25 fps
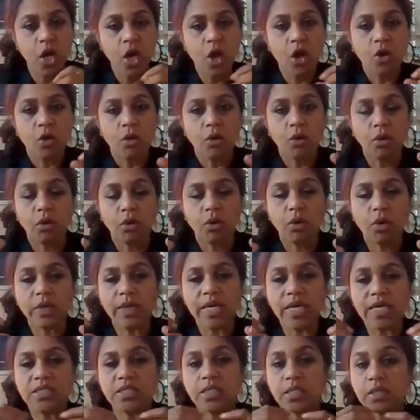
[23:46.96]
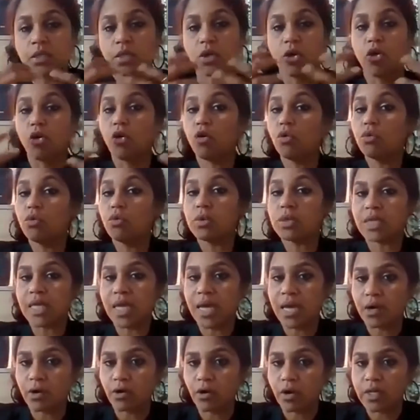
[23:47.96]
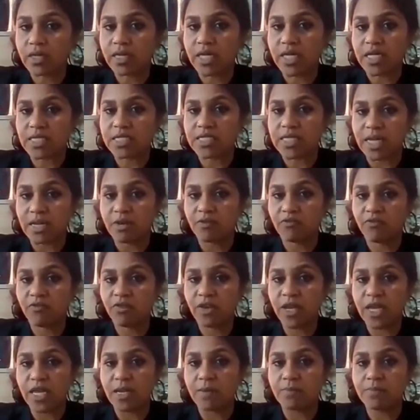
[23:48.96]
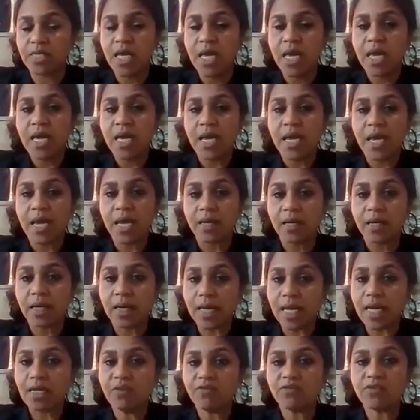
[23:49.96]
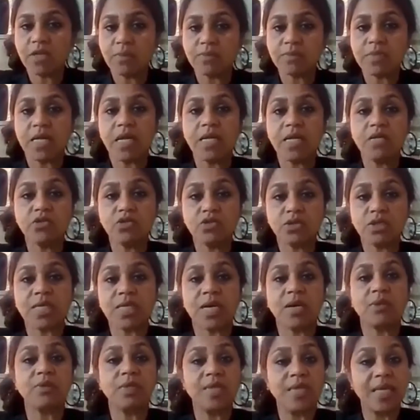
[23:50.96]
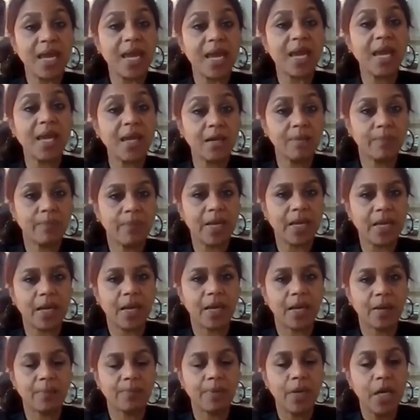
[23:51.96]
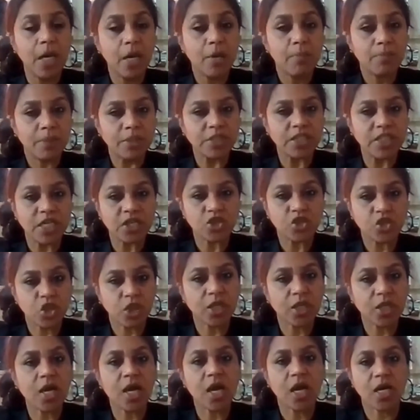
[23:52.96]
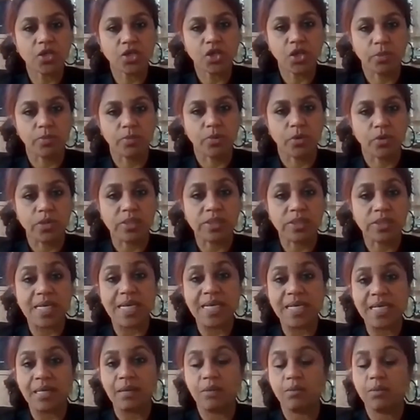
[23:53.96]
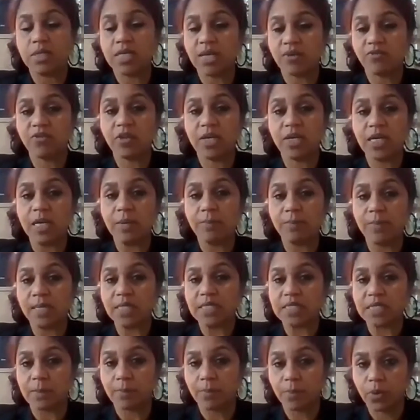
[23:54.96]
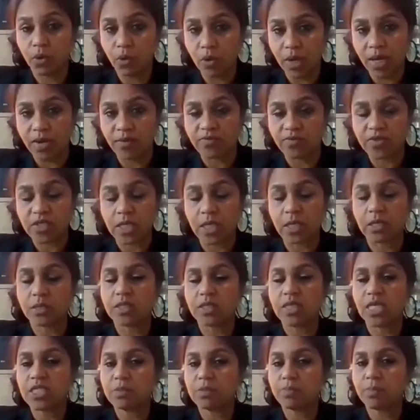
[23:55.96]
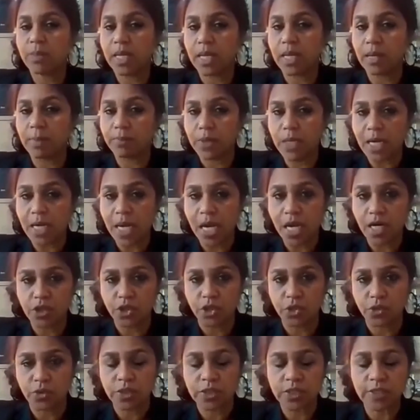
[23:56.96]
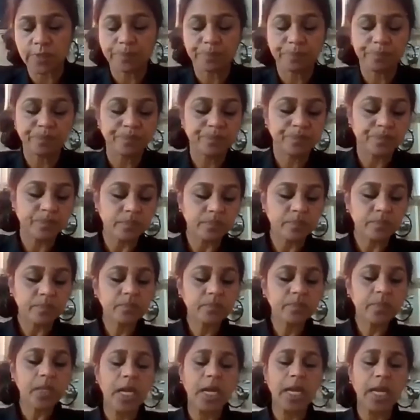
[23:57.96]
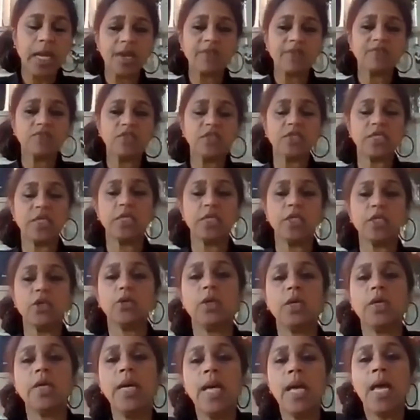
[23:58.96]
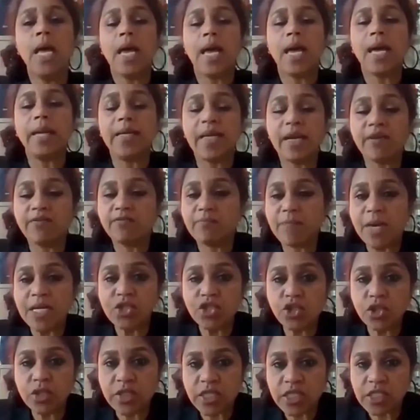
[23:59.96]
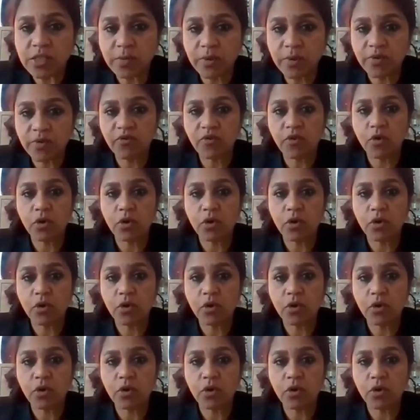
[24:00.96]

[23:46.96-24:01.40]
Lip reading: or is it the whole thyroid that's inflamed? And a lot of times ultrasound can pick up potential Hashimoto's. It definitely picks up Graves'. It does pick up nodules. I have to tell you, and I've mentioned this before,